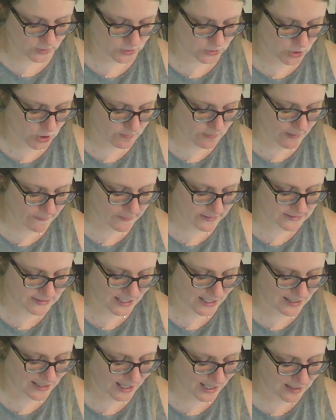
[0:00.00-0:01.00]
So you might be
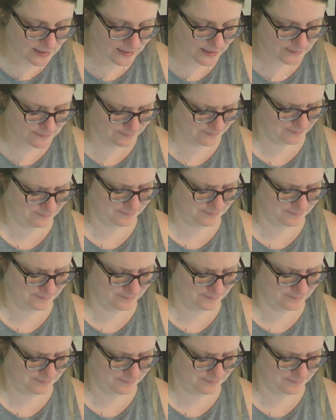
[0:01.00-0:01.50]
saying, Caitlin,